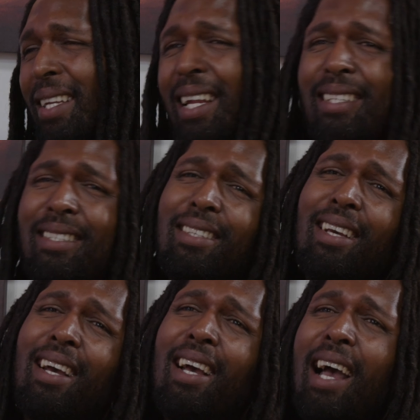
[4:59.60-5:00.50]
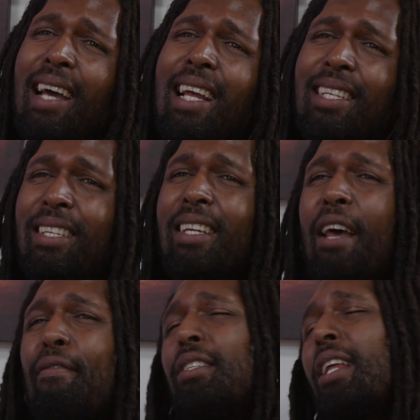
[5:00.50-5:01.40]
And that's the
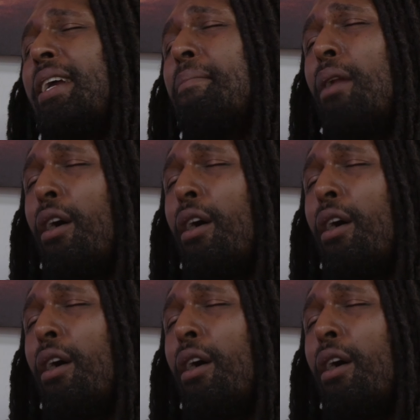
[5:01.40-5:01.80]
devastating